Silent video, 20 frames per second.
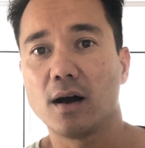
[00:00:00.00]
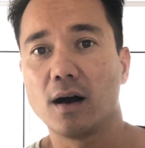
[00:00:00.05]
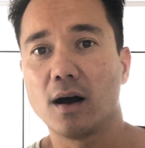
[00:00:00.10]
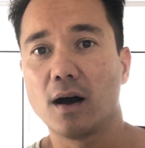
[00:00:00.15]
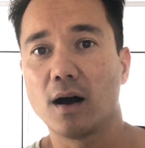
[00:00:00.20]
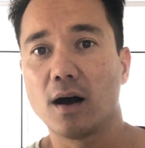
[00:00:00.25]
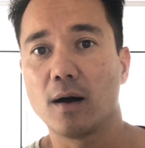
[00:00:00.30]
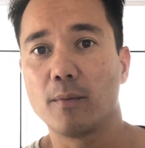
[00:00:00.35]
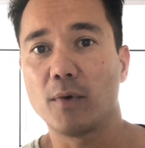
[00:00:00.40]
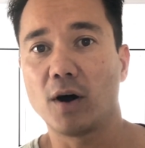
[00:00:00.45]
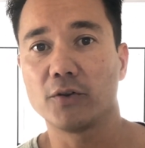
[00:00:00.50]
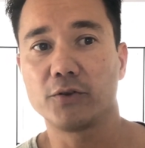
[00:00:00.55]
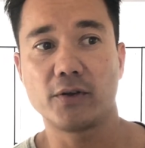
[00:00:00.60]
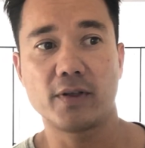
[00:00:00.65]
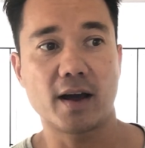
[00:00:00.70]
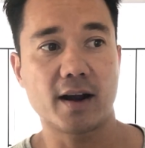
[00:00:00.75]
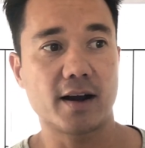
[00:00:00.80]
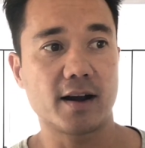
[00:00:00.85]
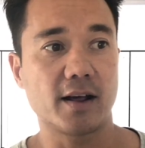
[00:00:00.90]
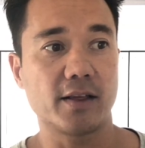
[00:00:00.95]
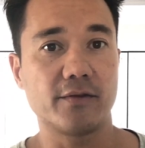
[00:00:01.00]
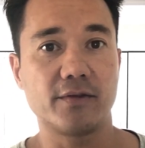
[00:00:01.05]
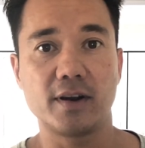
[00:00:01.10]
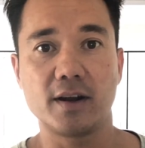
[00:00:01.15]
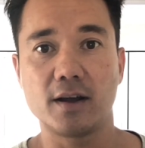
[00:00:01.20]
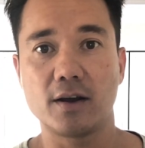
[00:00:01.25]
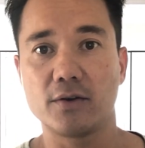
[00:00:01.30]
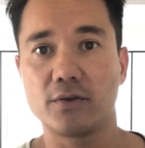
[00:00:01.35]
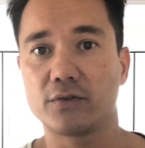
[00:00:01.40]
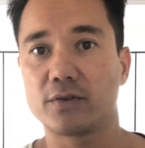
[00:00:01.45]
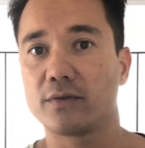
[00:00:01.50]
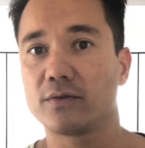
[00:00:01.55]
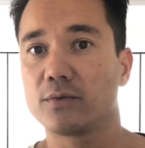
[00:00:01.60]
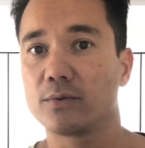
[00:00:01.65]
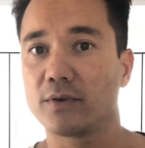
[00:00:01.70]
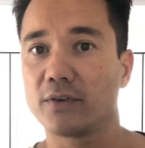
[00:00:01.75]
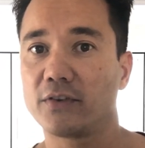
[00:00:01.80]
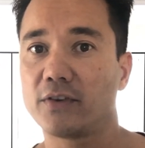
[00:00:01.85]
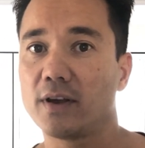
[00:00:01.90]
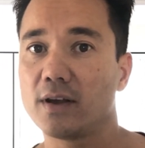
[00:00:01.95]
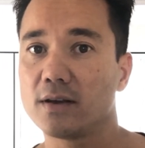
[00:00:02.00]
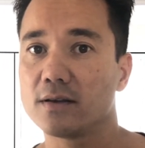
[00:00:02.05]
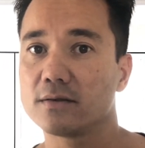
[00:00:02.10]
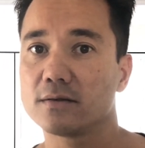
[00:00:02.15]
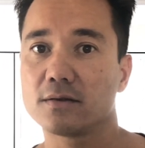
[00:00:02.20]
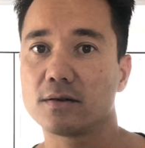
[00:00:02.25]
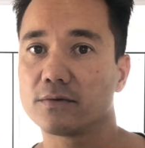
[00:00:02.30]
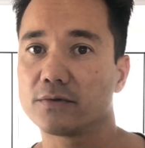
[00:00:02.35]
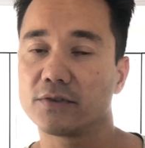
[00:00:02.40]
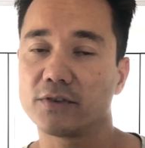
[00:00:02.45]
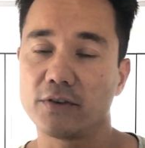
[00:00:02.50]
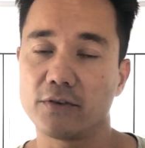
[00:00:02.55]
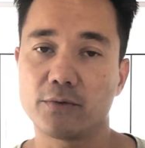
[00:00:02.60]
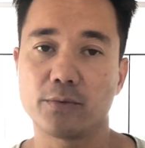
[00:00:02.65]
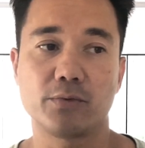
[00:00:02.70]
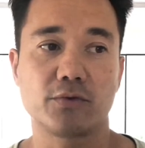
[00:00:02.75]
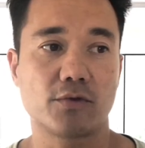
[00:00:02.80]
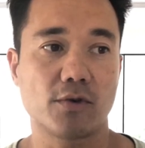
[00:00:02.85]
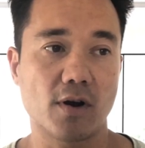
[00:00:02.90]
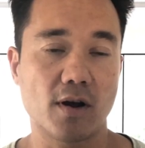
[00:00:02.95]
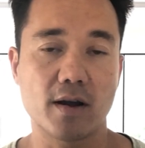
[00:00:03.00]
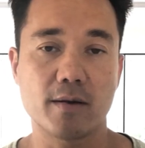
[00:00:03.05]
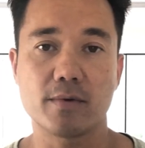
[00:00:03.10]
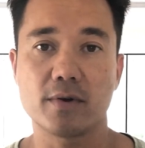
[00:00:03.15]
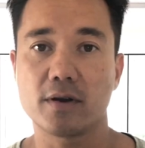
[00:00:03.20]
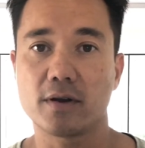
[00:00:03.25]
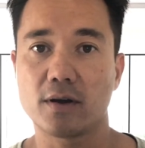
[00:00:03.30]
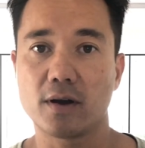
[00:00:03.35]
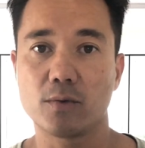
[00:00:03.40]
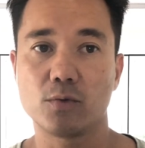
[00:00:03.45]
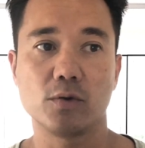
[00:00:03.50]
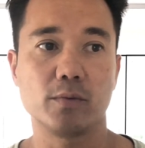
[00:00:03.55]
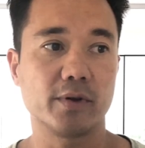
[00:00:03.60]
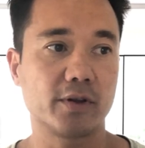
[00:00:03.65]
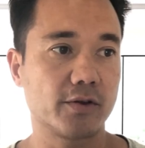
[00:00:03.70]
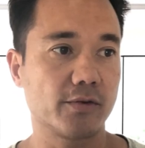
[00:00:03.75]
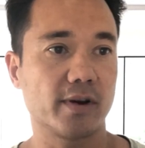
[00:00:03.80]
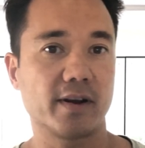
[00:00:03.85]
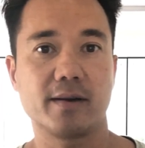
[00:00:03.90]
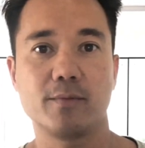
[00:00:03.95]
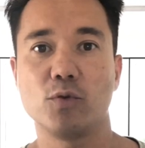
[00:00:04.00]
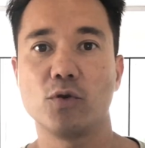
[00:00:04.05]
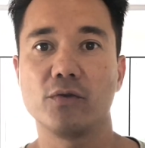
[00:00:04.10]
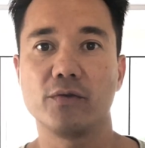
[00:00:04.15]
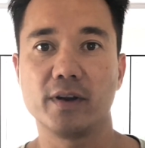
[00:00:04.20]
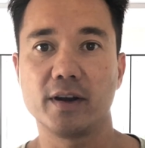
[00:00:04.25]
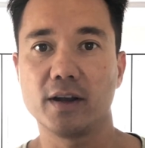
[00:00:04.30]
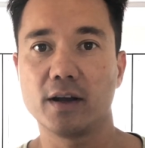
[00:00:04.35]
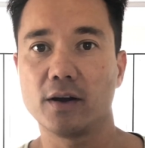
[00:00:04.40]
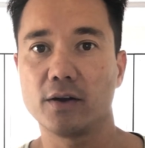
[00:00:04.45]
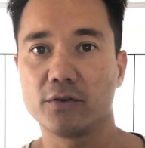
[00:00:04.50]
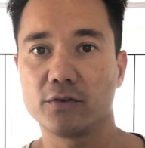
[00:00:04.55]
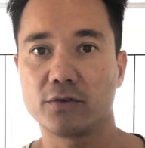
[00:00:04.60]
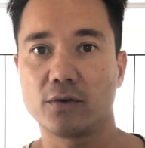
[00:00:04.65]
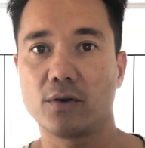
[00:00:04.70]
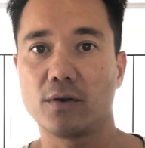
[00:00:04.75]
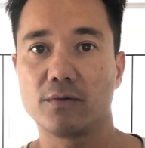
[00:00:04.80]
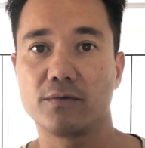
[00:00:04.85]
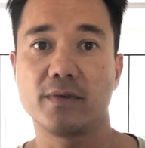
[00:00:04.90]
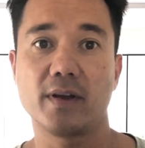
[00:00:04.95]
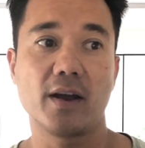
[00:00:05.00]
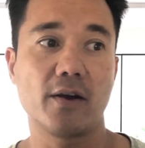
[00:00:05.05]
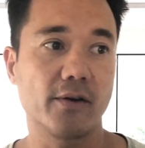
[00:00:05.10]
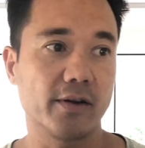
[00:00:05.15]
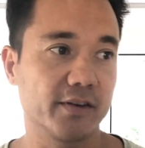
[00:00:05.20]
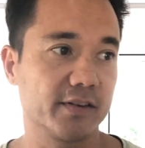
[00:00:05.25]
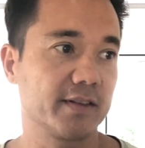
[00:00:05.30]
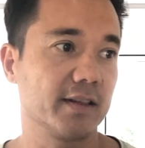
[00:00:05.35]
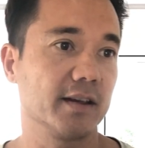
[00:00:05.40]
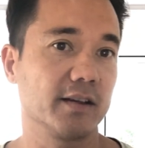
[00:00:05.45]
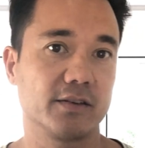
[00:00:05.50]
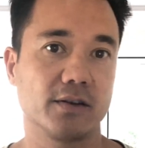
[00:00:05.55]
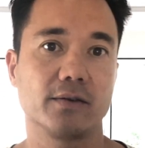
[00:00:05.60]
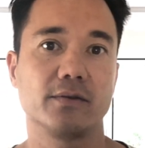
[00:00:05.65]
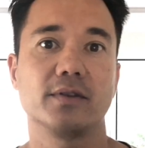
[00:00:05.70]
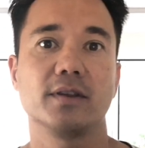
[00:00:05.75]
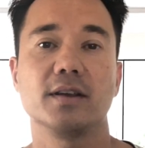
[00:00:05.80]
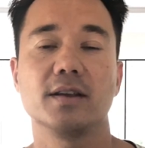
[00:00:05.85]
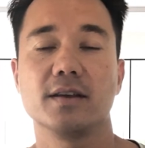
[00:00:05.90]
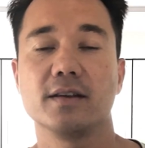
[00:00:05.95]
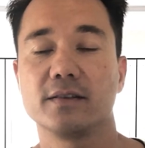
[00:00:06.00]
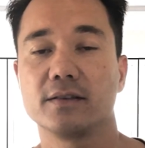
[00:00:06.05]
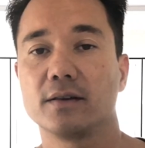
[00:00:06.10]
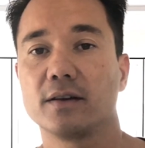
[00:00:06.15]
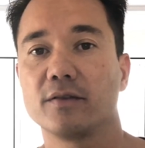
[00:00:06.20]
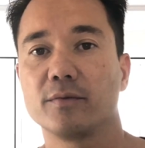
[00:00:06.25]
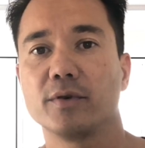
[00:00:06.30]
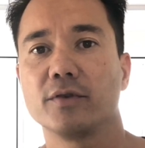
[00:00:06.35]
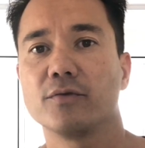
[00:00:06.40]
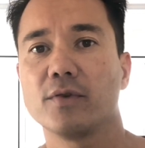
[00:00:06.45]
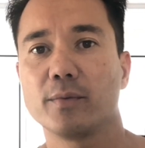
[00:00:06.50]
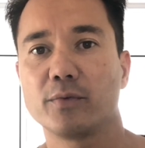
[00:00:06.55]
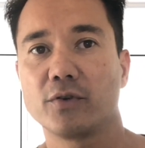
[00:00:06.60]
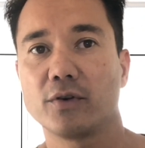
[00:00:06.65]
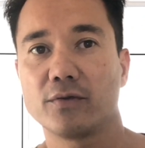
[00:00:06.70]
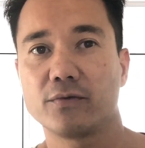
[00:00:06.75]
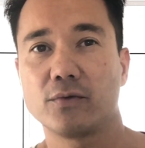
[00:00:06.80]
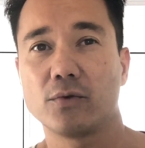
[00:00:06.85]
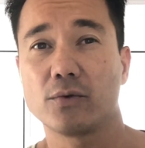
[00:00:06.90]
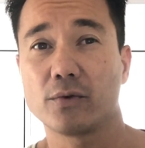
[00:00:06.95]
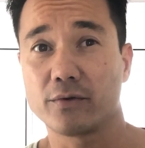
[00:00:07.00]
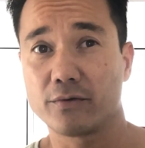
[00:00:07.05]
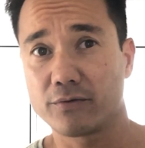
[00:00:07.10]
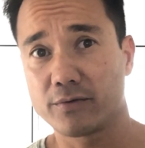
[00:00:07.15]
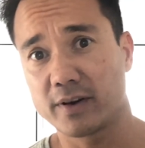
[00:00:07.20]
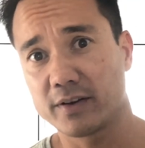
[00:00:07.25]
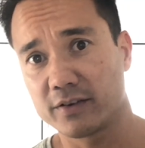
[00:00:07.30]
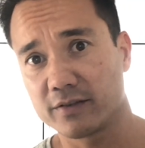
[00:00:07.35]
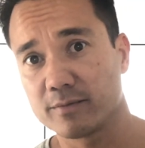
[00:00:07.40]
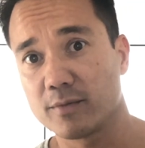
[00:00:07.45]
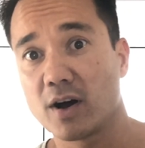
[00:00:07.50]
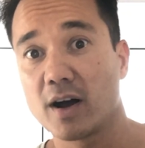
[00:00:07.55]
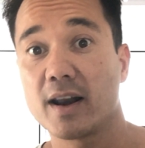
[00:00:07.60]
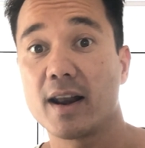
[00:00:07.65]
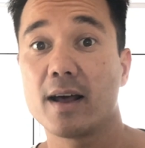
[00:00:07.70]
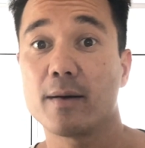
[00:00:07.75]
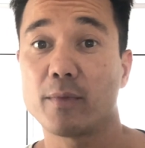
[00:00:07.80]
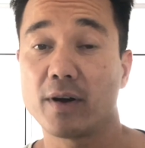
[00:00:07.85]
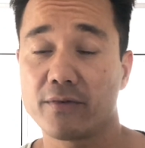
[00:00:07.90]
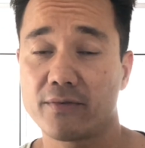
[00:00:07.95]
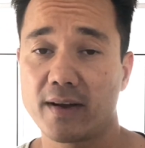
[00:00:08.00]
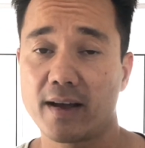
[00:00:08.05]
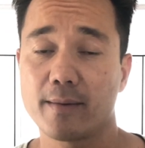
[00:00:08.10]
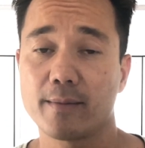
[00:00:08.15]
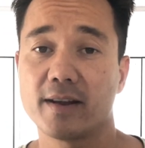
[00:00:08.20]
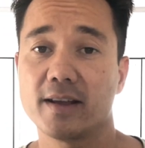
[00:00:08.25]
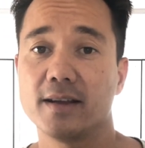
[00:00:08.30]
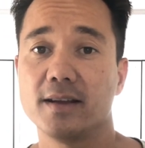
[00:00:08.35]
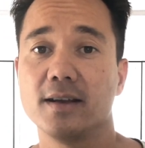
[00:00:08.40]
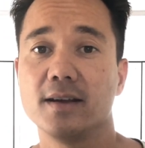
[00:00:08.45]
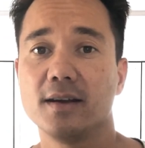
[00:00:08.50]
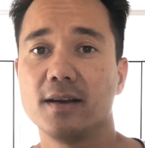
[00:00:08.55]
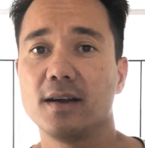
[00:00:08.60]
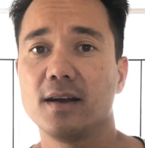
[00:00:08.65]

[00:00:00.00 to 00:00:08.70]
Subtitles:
I'll do that in another video, so if you want to see it, obviously subscribe, and I will be creating more videos of various things over the years that I've been ripped off for, and friends of mine and my family.